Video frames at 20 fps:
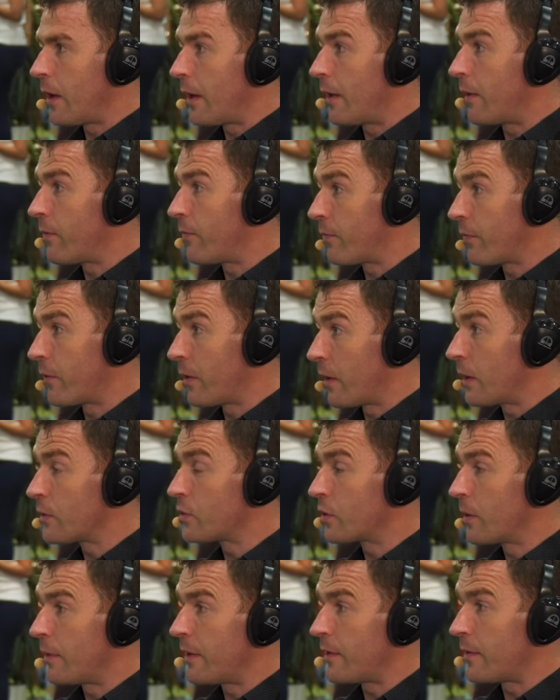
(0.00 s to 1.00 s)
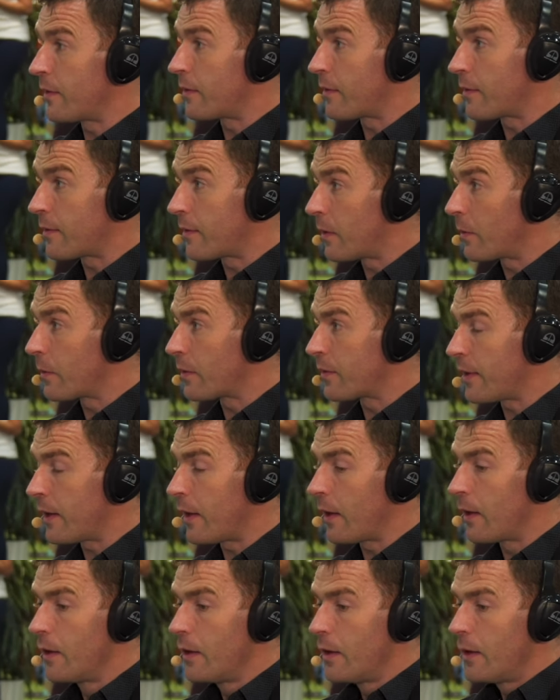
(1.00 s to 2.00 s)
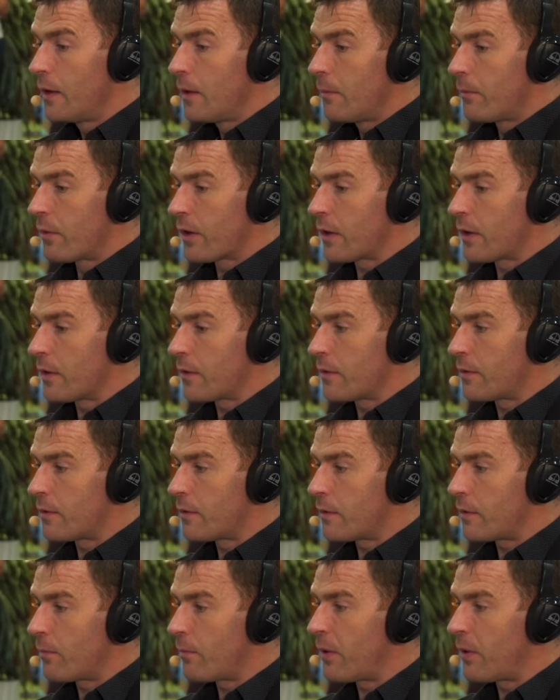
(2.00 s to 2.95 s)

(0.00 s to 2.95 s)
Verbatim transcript: uh, for larger companies, it's a slower sell mm-hmm. because